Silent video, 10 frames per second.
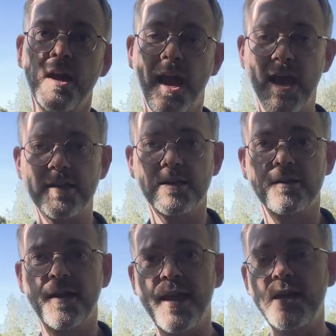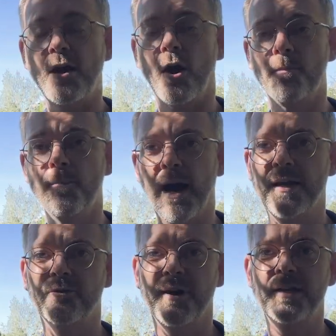and they are
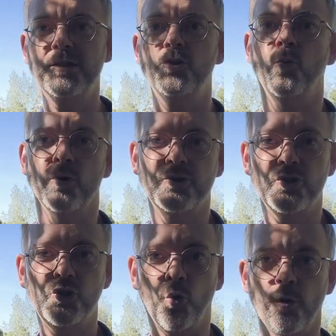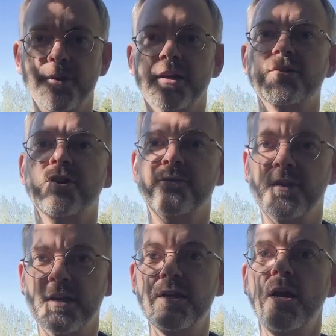migrating towards the shore because of
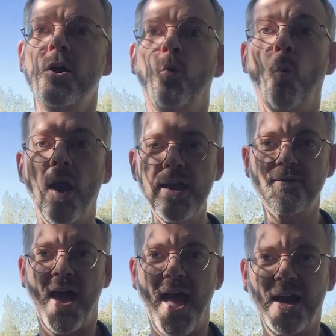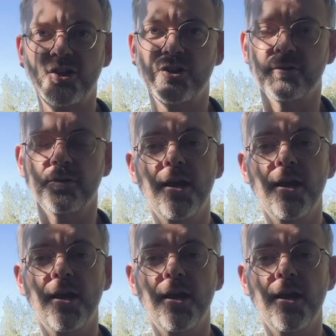the wave action.